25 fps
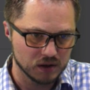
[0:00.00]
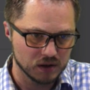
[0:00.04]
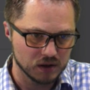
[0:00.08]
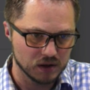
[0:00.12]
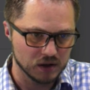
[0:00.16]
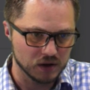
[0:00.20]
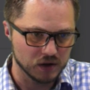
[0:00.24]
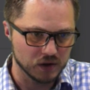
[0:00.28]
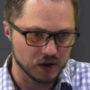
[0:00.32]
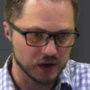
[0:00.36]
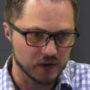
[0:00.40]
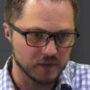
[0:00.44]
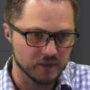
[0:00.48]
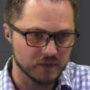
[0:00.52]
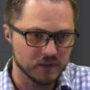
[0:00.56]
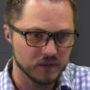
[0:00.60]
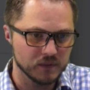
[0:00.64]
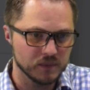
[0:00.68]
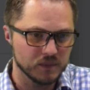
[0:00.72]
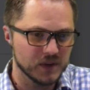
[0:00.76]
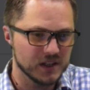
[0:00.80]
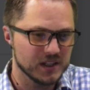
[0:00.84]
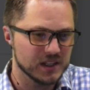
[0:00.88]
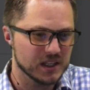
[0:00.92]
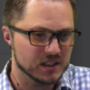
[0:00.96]
Okay,
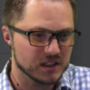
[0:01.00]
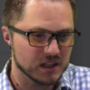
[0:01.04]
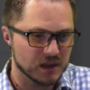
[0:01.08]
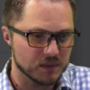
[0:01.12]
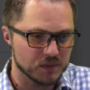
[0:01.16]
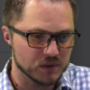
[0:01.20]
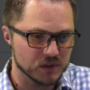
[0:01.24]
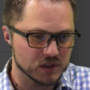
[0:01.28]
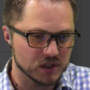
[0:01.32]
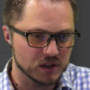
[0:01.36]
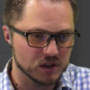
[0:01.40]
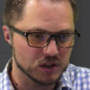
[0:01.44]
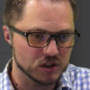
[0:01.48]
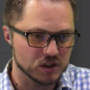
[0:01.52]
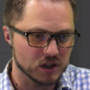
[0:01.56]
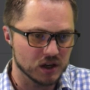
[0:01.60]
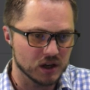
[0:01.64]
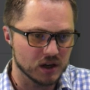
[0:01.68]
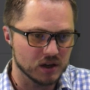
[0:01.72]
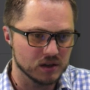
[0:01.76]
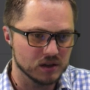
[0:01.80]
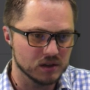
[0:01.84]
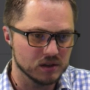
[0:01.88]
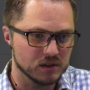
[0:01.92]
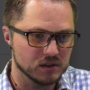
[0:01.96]
my desktop presenter
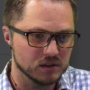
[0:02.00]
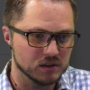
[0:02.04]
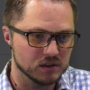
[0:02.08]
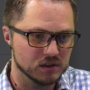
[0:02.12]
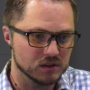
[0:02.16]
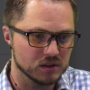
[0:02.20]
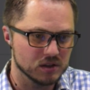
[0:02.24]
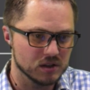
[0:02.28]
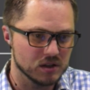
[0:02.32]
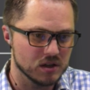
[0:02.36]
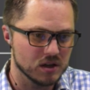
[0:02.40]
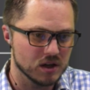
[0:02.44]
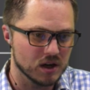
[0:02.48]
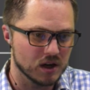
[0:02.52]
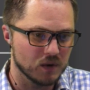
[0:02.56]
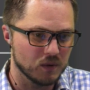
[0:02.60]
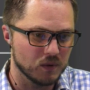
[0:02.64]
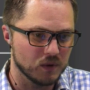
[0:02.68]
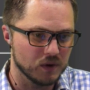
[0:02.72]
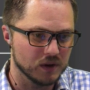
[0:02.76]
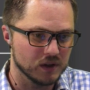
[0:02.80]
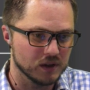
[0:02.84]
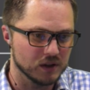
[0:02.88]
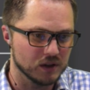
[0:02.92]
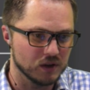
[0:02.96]
shot is not
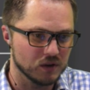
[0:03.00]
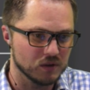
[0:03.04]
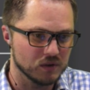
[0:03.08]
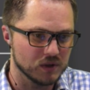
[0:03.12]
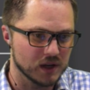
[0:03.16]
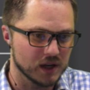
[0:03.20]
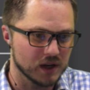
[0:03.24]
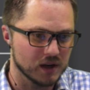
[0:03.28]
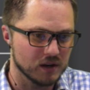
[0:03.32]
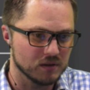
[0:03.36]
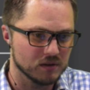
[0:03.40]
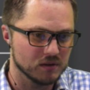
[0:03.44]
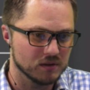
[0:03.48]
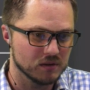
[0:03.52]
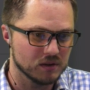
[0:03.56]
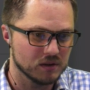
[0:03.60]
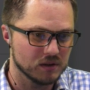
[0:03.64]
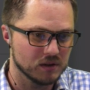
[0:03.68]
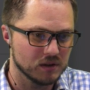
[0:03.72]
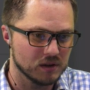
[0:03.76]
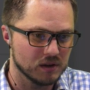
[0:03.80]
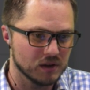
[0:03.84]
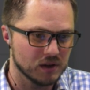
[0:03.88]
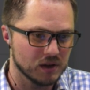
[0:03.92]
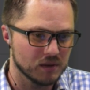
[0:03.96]
wanting to go down.
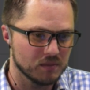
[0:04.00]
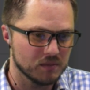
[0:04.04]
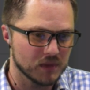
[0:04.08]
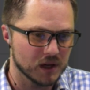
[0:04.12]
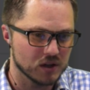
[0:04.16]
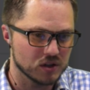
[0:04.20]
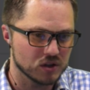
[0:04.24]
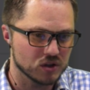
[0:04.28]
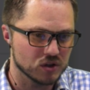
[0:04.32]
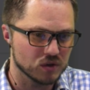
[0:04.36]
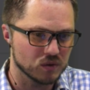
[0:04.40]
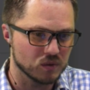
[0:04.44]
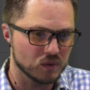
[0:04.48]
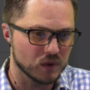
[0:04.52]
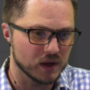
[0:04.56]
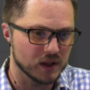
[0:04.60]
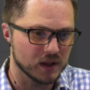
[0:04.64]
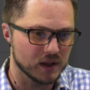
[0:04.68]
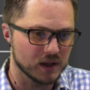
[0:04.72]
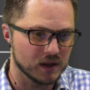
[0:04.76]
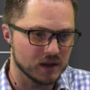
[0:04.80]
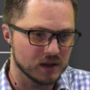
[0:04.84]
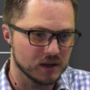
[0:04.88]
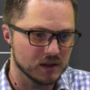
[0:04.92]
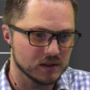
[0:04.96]
I'm not sure why
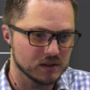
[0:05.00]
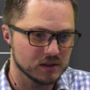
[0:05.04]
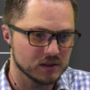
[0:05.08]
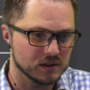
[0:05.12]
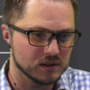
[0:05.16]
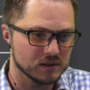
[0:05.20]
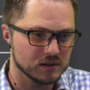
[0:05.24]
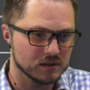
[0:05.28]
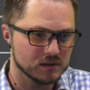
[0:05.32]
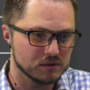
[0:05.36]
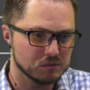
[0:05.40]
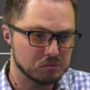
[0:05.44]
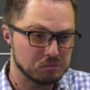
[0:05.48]
that is.